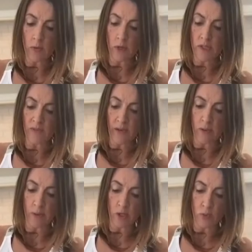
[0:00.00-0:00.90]
use very
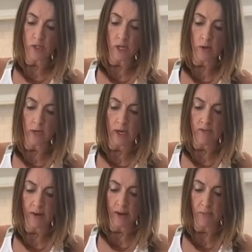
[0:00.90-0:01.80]
much, we don't need
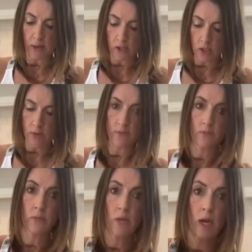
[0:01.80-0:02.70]
very much.
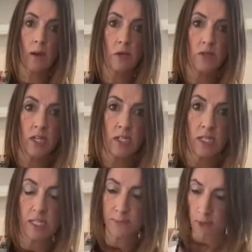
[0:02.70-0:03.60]
I'm using a
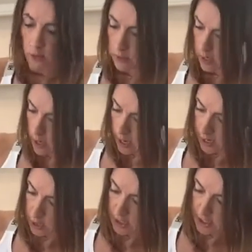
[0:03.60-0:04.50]
teaspoon. And I
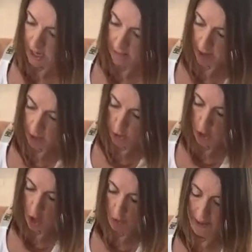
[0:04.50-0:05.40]
just tip that on
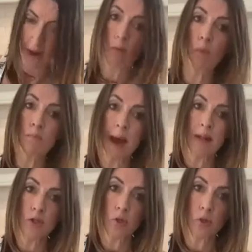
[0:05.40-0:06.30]
top. It will
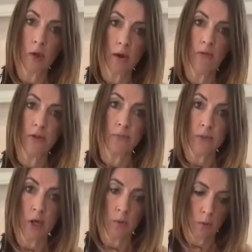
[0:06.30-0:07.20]
melt all over them,
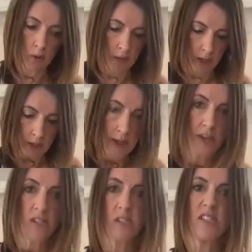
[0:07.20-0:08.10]
don't worry. It
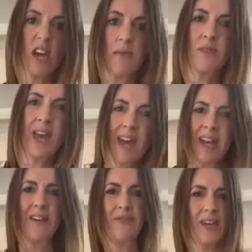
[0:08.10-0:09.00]
just saves
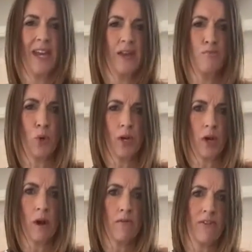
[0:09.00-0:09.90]
lifting in boiling
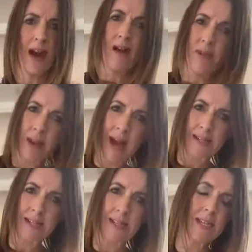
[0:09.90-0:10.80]
hot fat and then
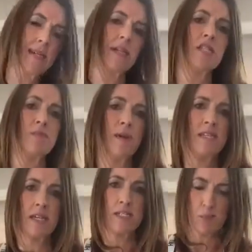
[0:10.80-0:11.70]
adding things in and
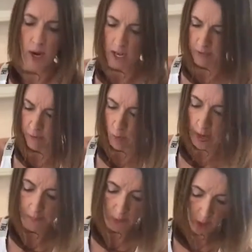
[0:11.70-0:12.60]
spitting and spraying
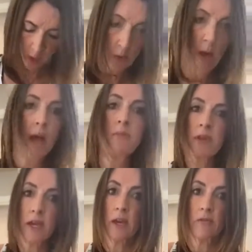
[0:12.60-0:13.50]
everywhere. Okay, I'm
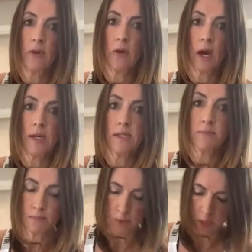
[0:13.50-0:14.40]
thinking of you guys,
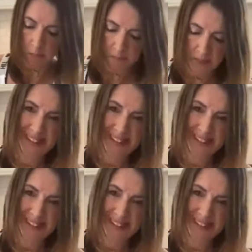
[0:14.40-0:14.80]
okay?